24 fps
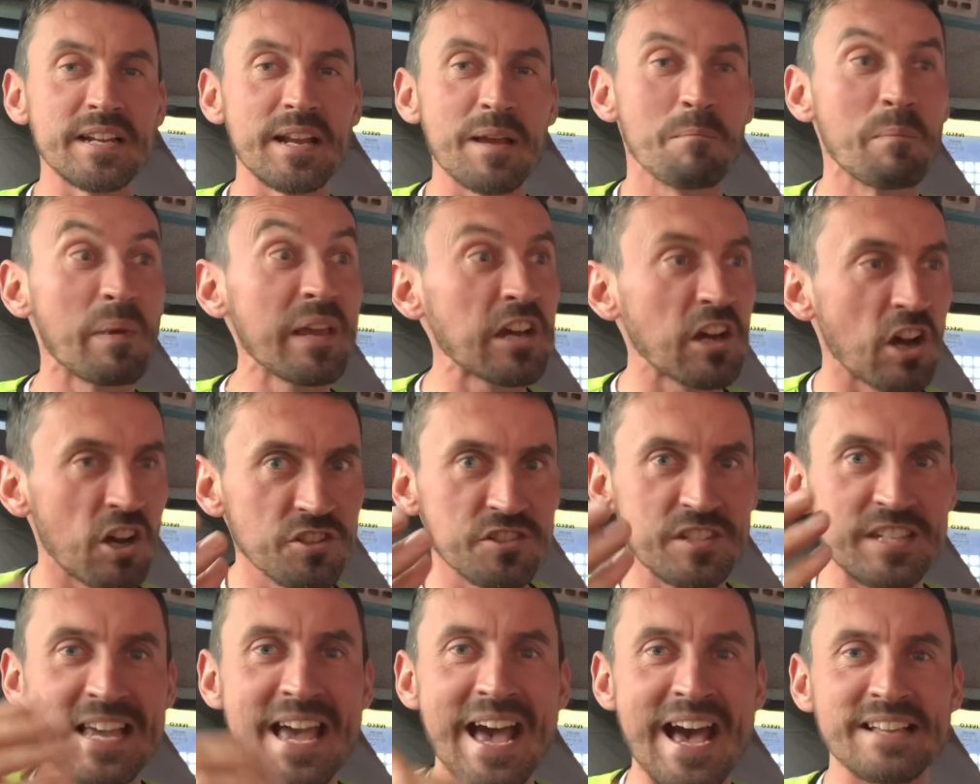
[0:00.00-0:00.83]
him
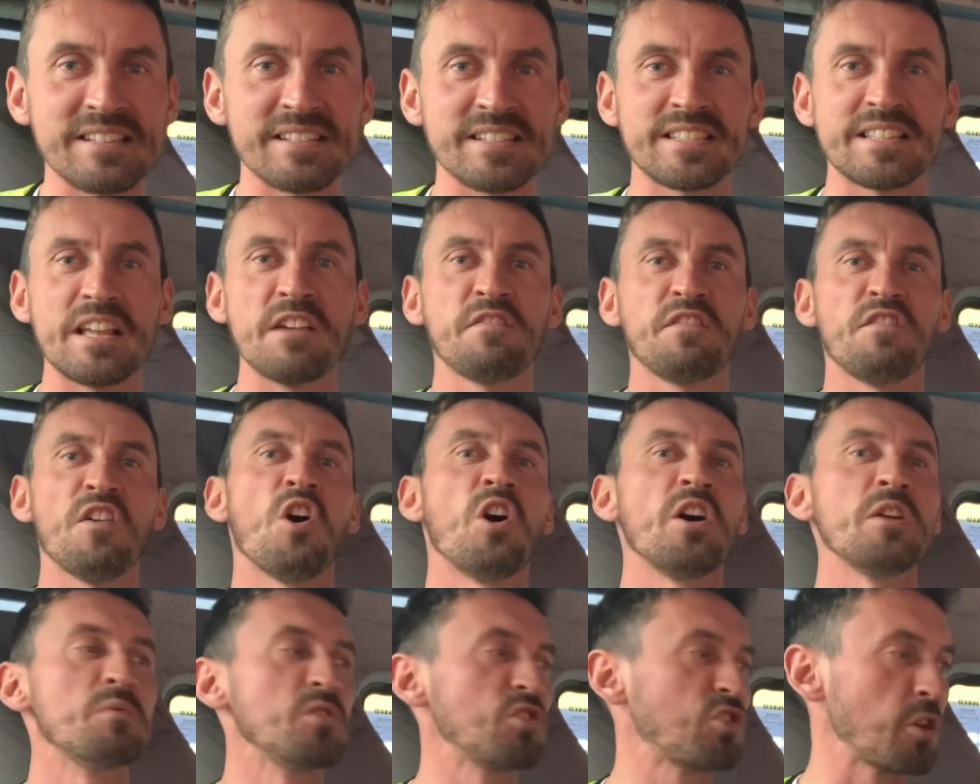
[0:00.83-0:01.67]
because, yes, they thought
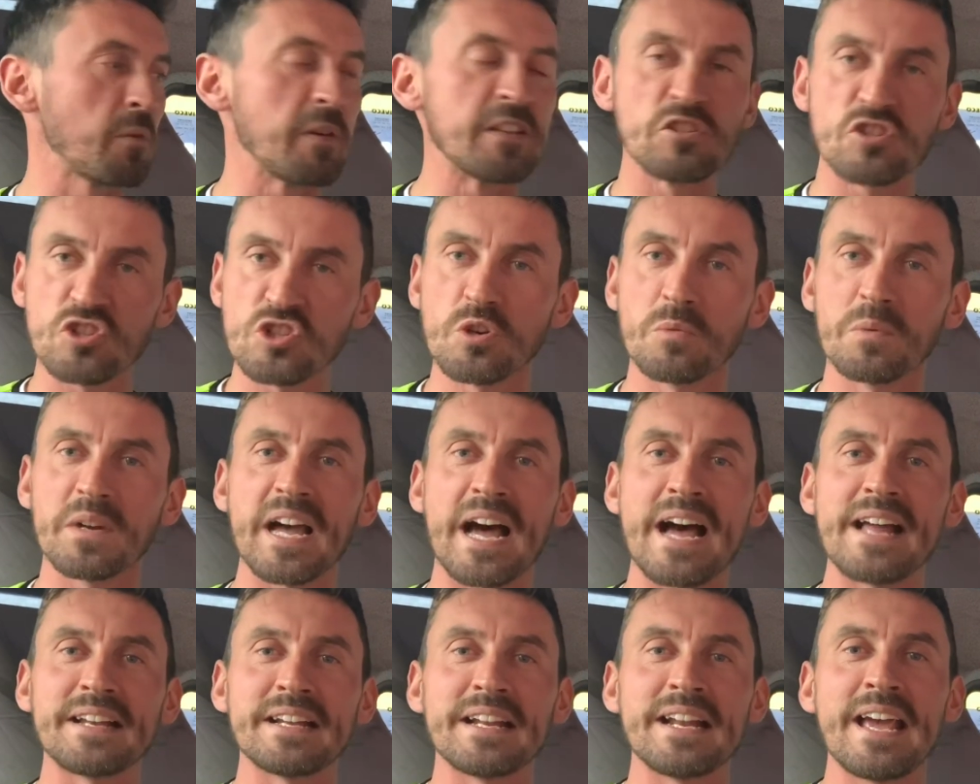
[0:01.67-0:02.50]
he was doing some
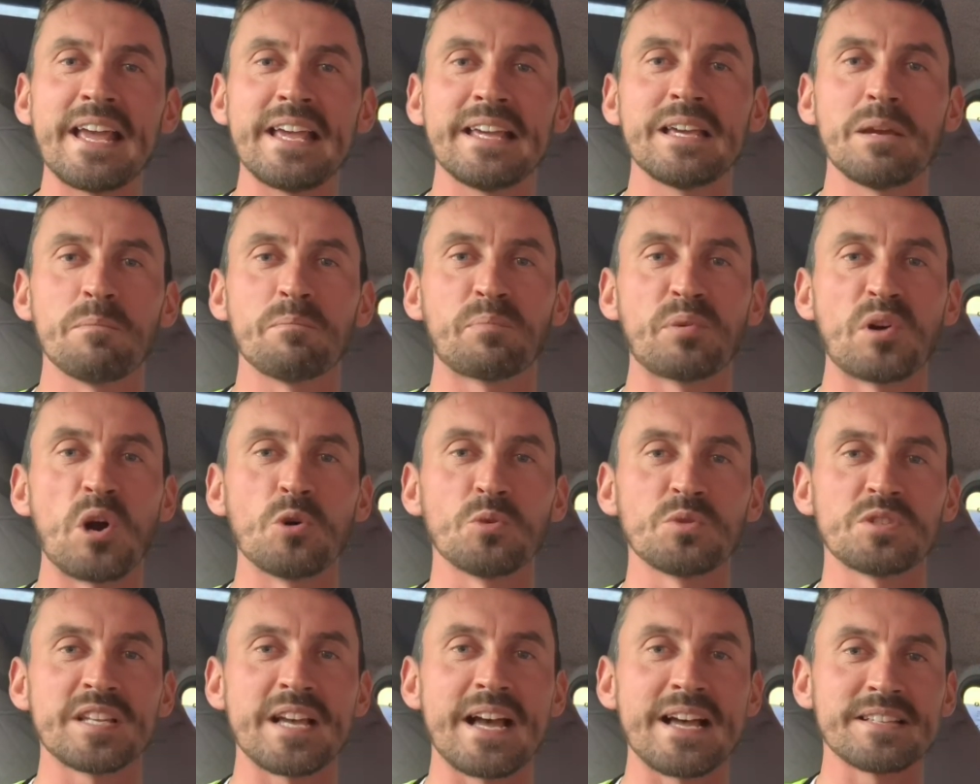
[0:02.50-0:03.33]
kind of naked
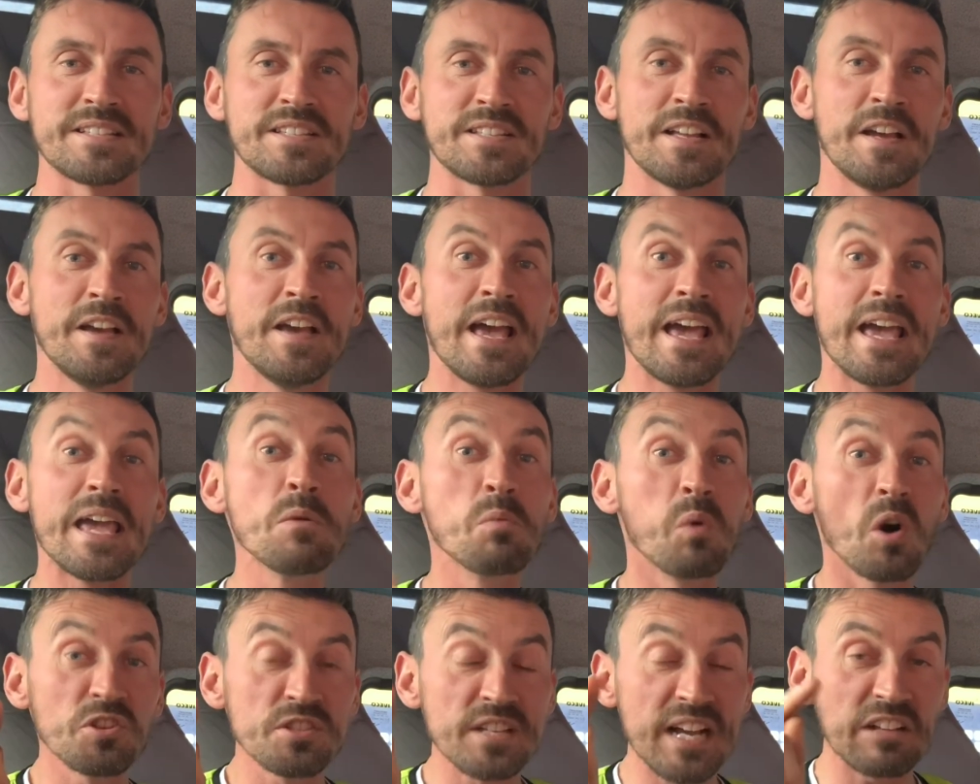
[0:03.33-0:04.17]
protest. He
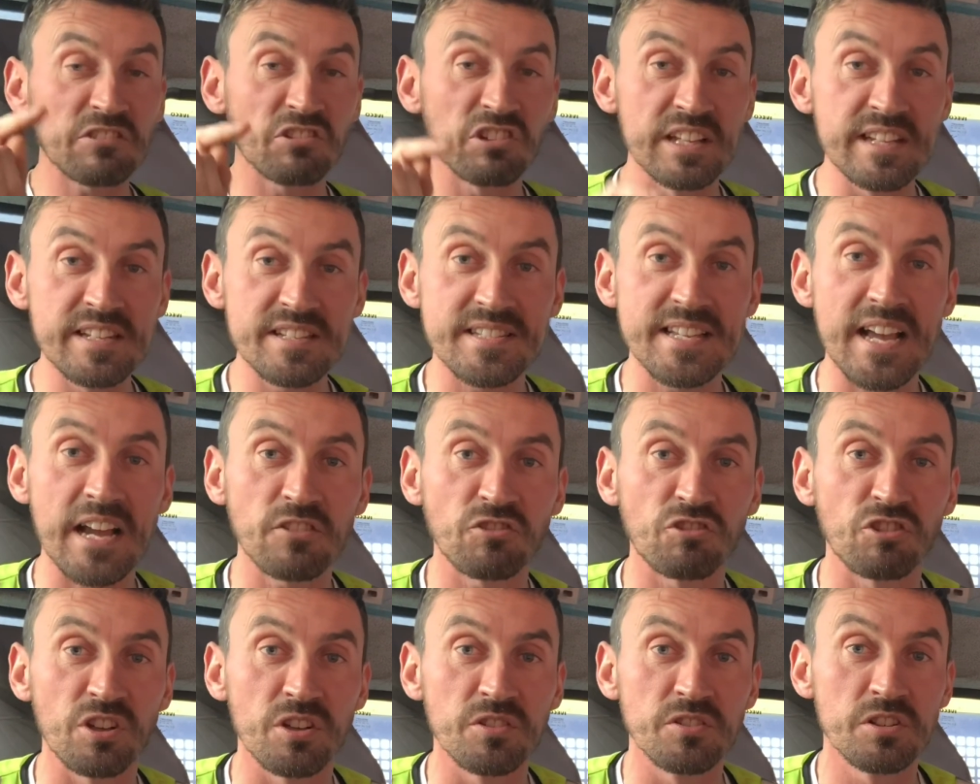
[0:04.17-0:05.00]
was actually
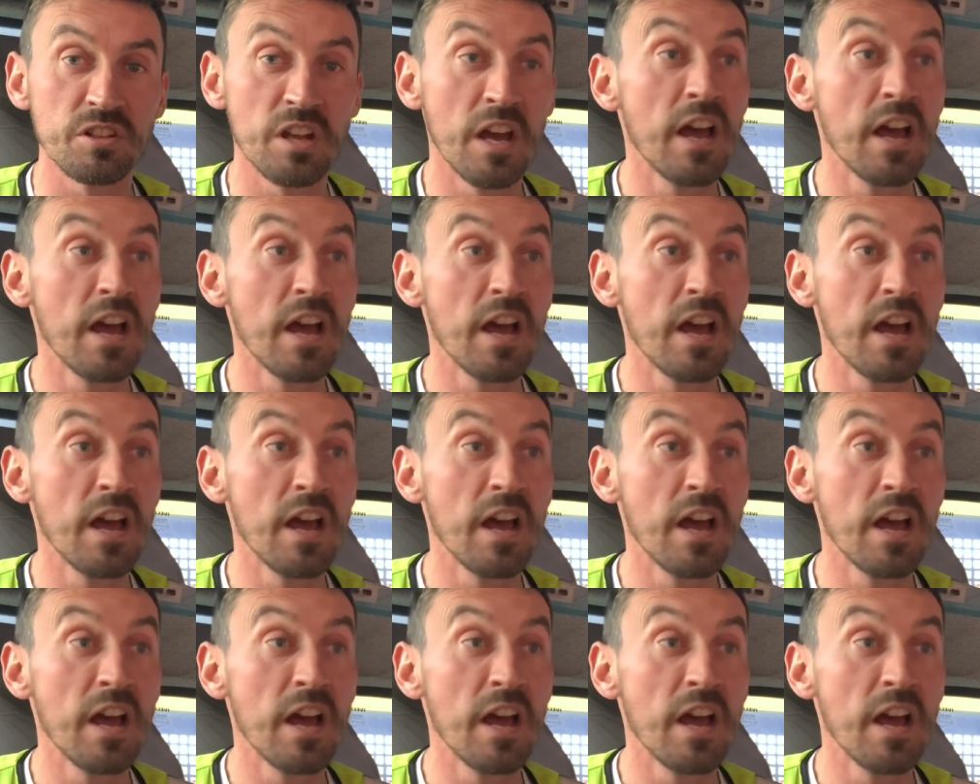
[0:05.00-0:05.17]
sectioned